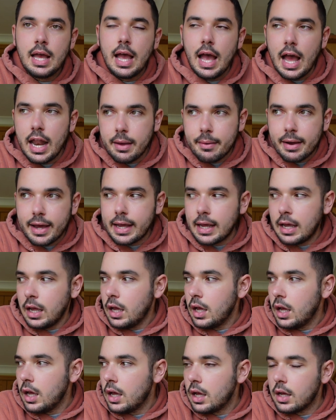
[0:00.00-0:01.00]
Anyway,
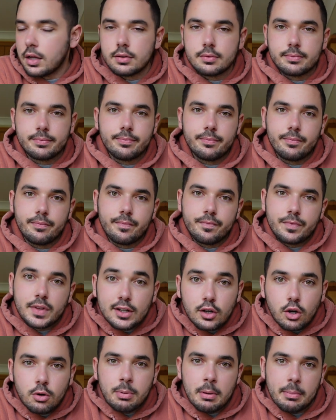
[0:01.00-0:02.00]
they
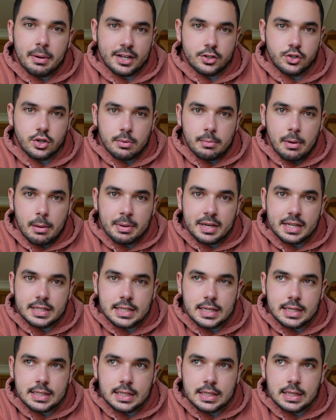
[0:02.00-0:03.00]
called me back during my PT,
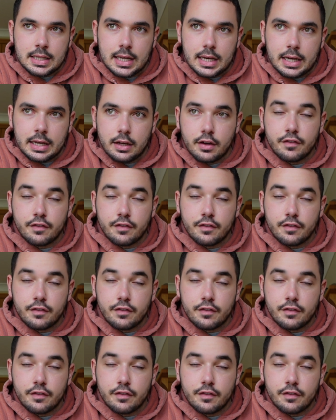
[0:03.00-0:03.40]
didn't they?